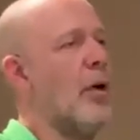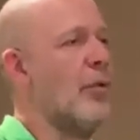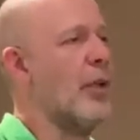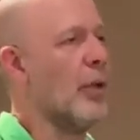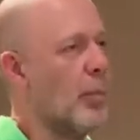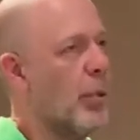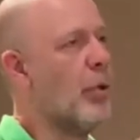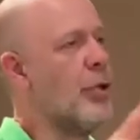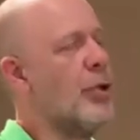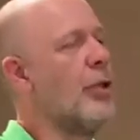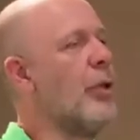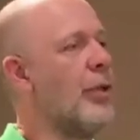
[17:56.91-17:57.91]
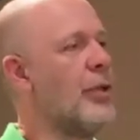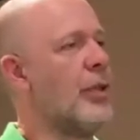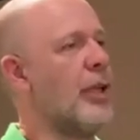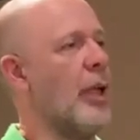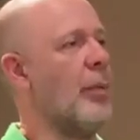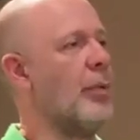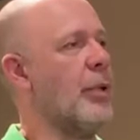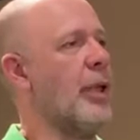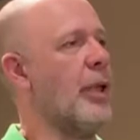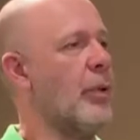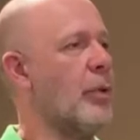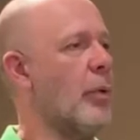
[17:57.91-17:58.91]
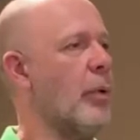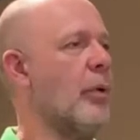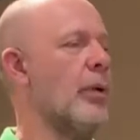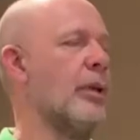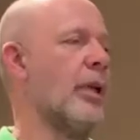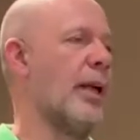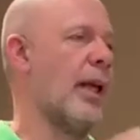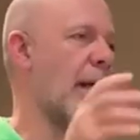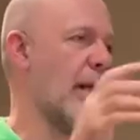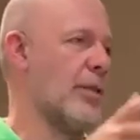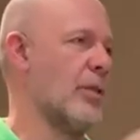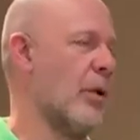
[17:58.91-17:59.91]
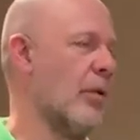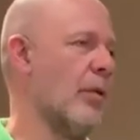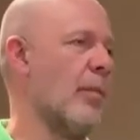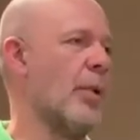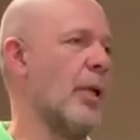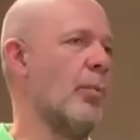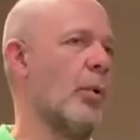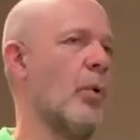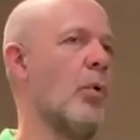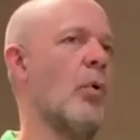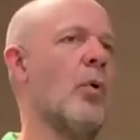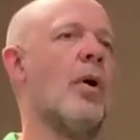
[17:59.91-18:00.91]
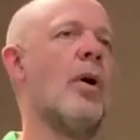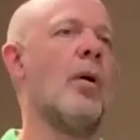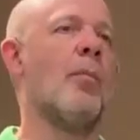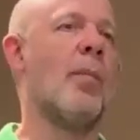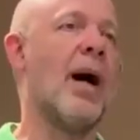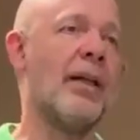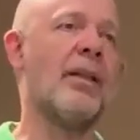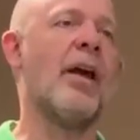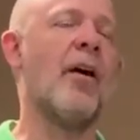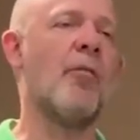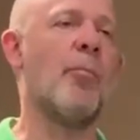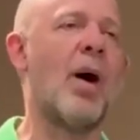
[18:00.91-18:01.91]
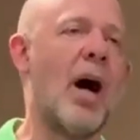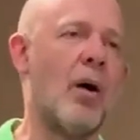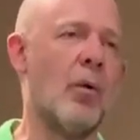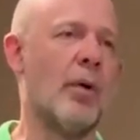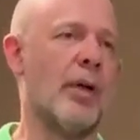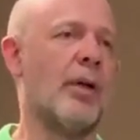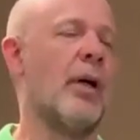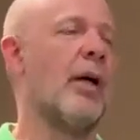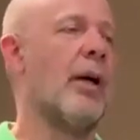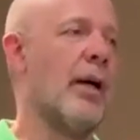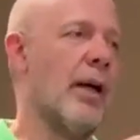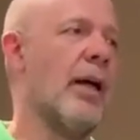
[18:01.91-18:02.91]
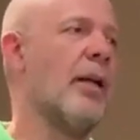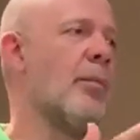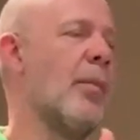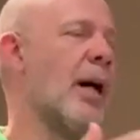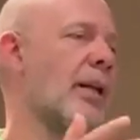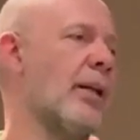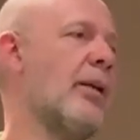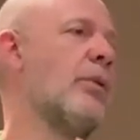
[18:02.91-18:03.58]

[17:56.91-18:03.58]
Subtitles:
will push your script into the hands of people who might have power and money